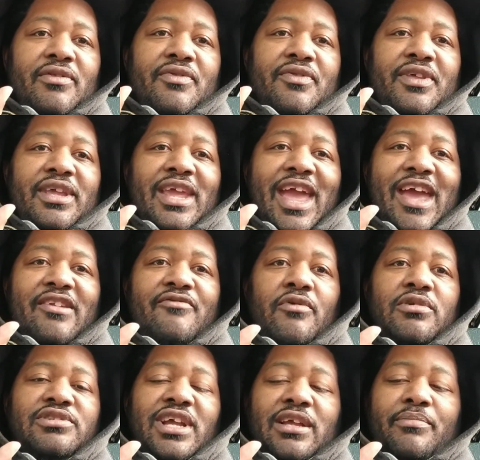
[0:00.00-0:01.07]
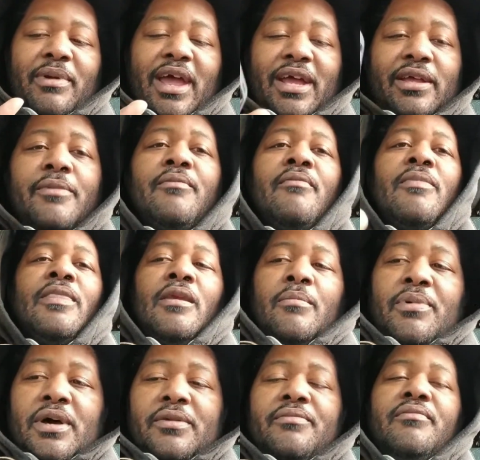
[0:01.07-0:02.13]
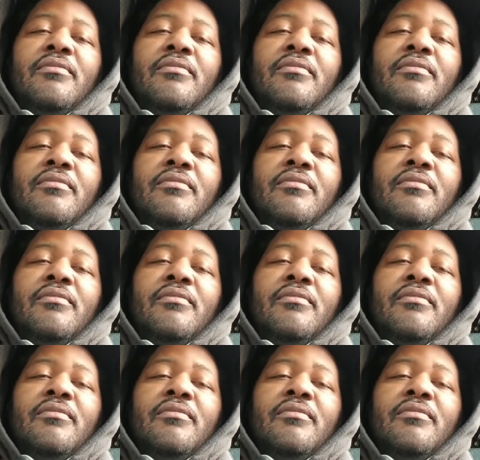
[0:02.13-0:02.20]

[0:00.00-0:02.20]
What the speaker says: the headphone jack back, but